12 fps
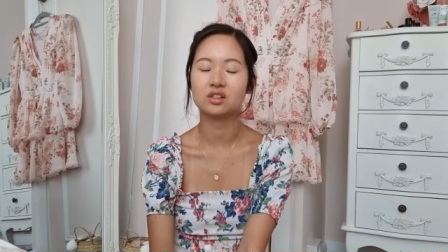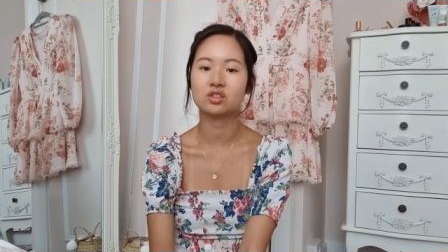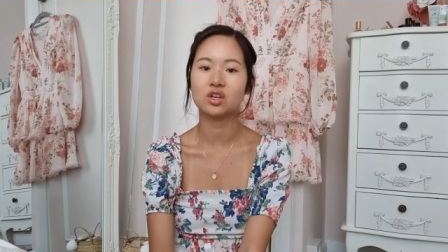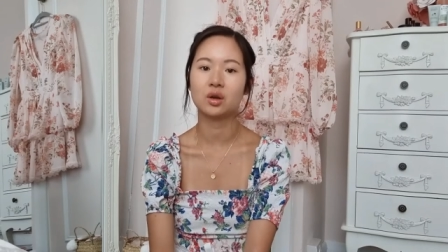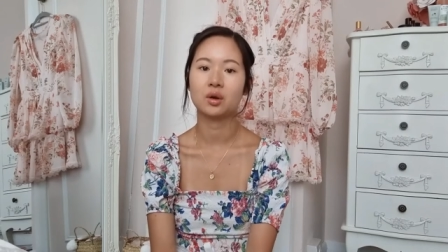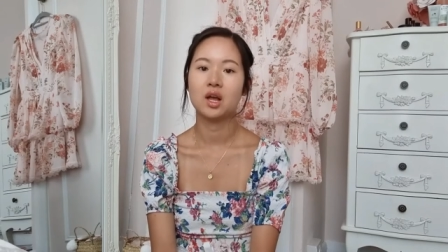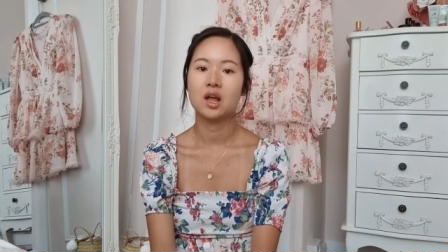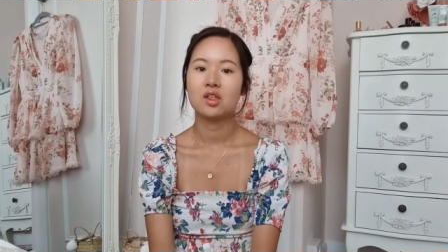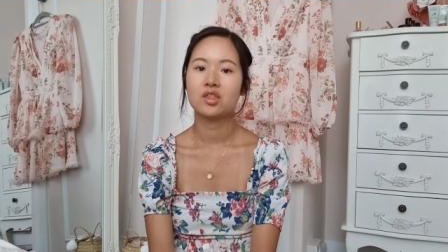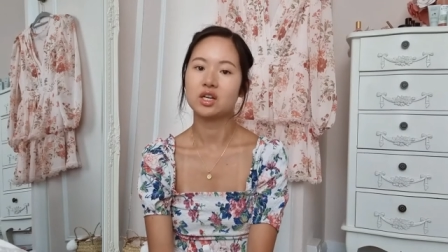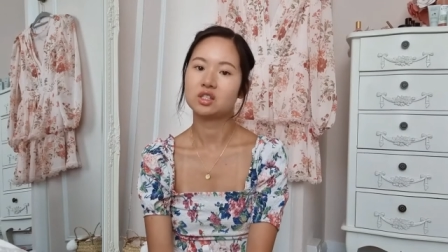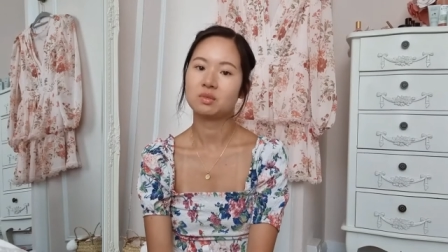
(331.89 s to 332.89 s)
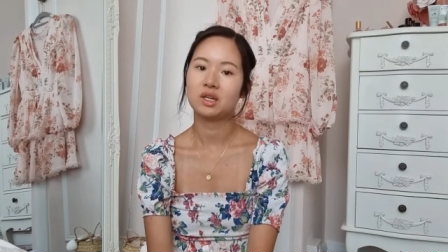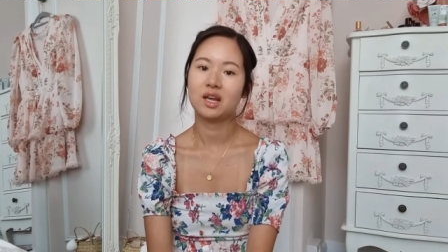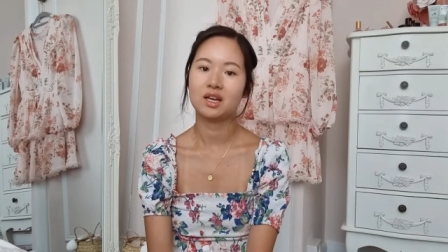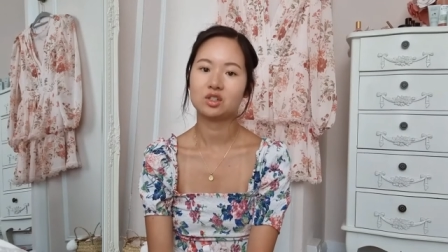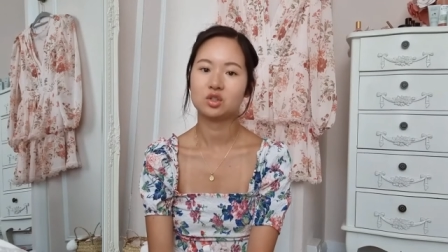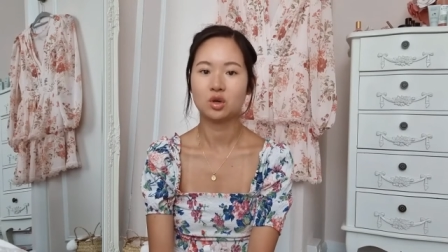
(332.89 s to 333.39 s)
So that's my
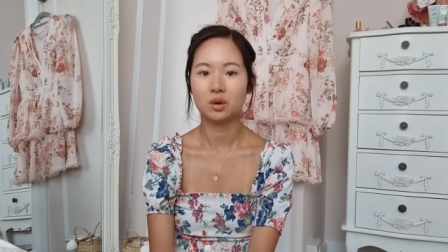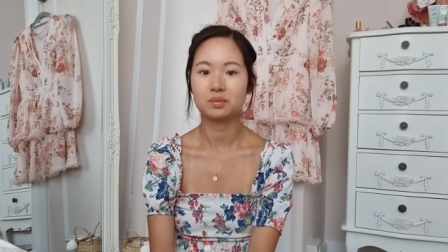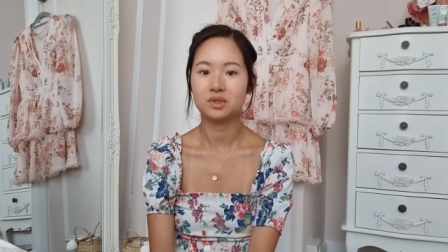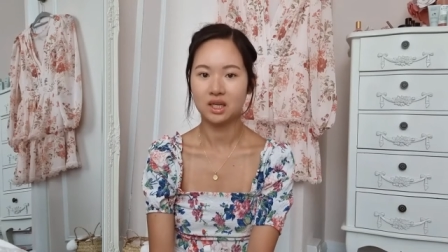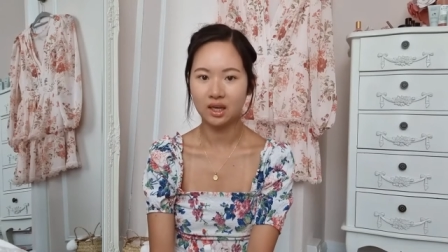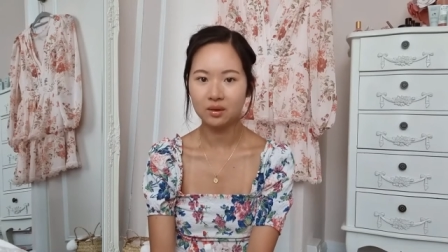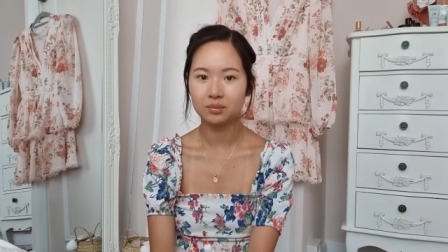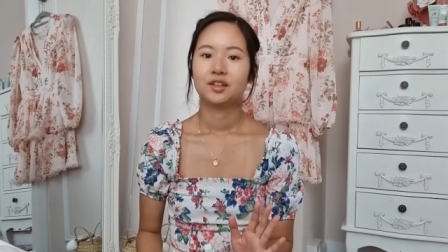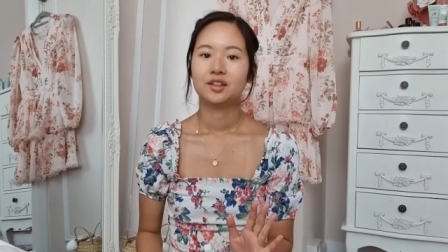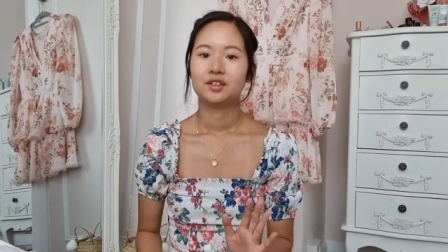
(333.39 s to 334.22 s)
next top tip.